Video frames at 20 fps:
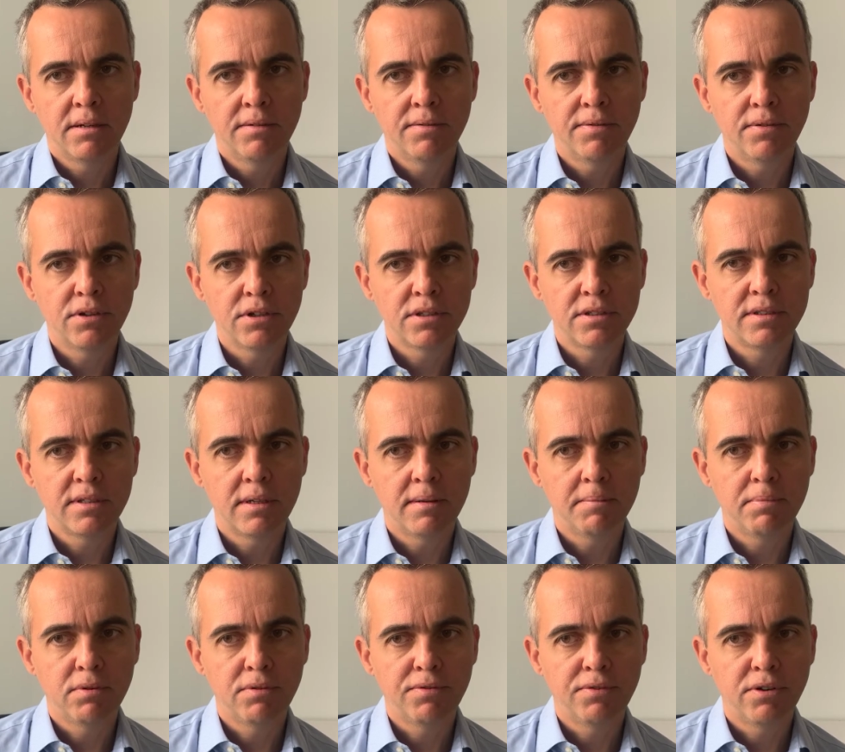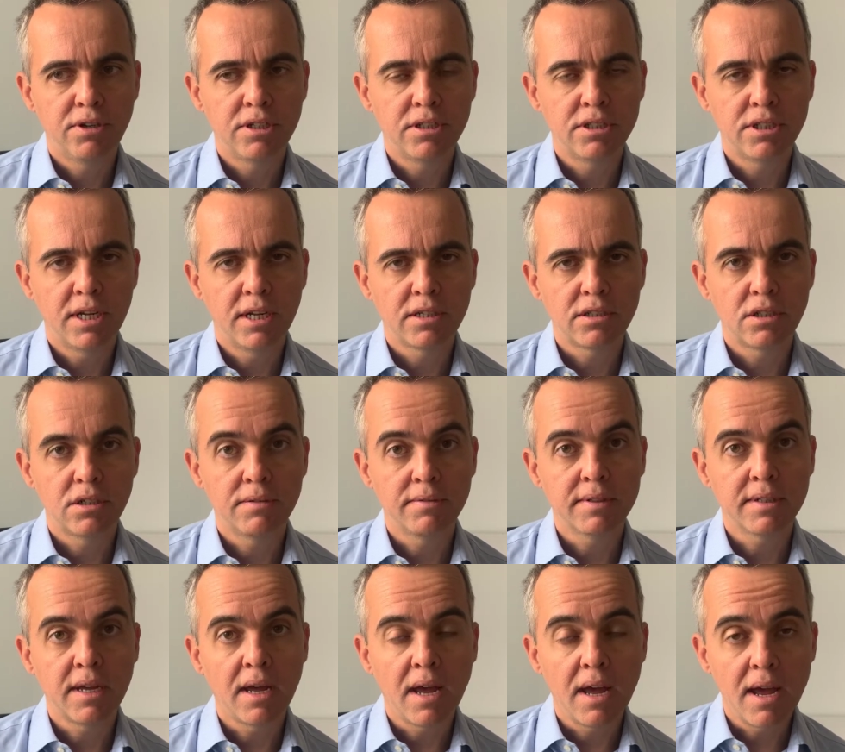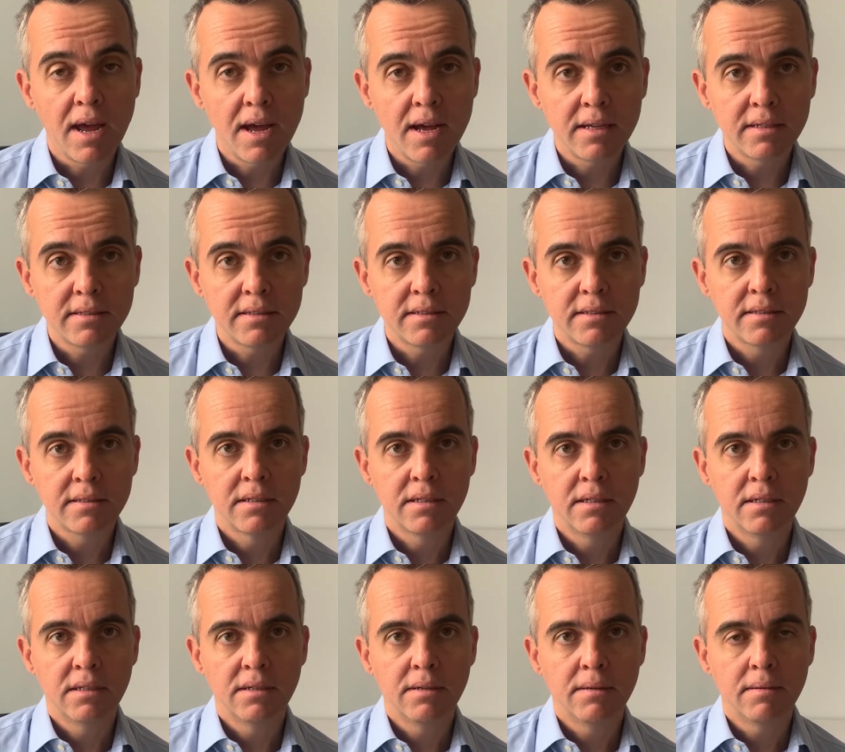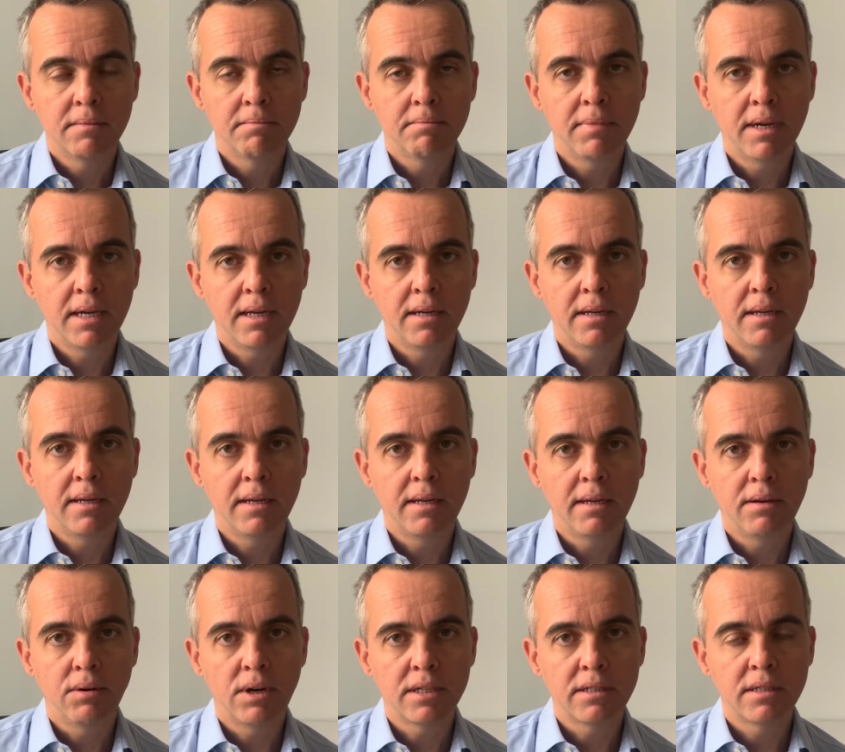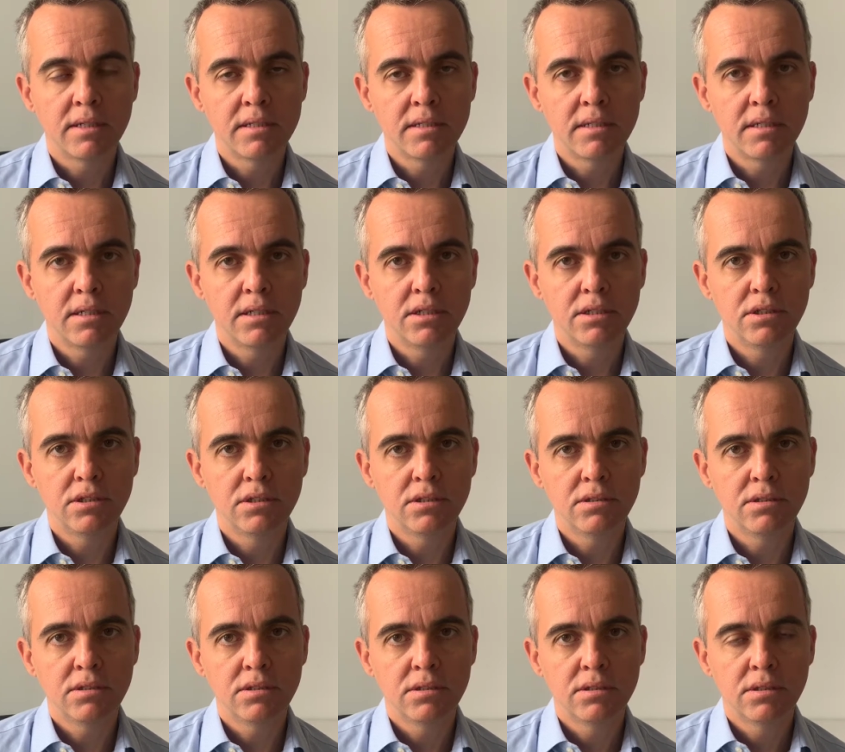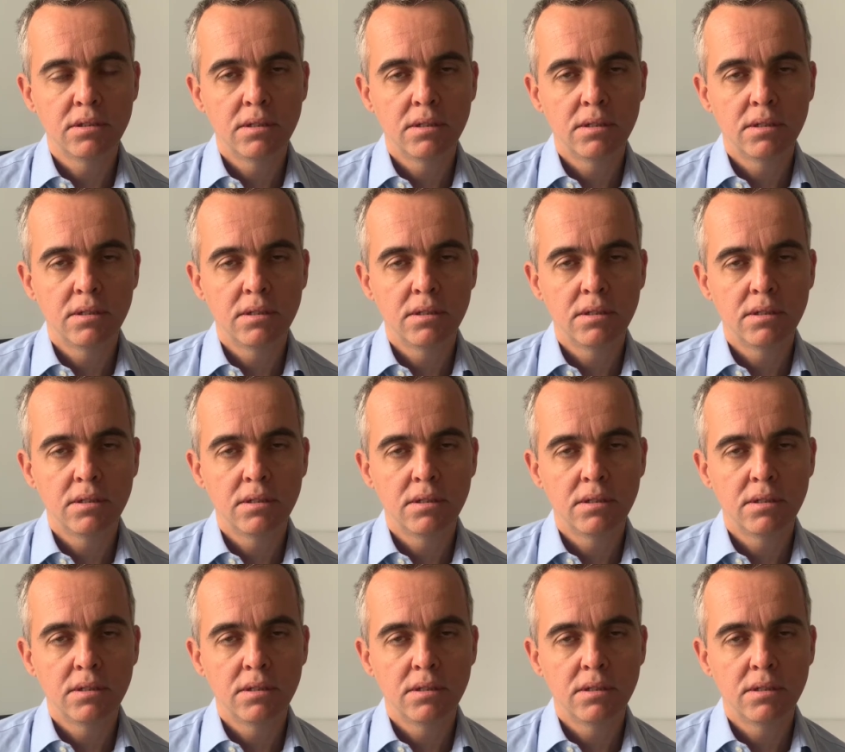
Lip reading: for example, for injection of gas by retina surgeons,